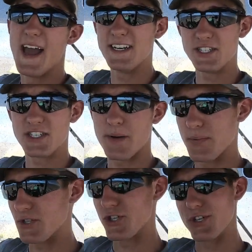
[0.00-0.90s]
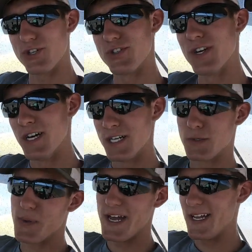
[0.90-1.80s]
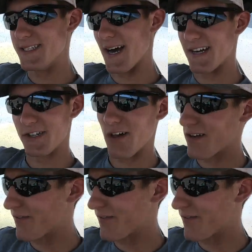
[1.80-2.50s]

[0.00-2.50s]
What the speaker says: engine temperatures, speeds, hydraulic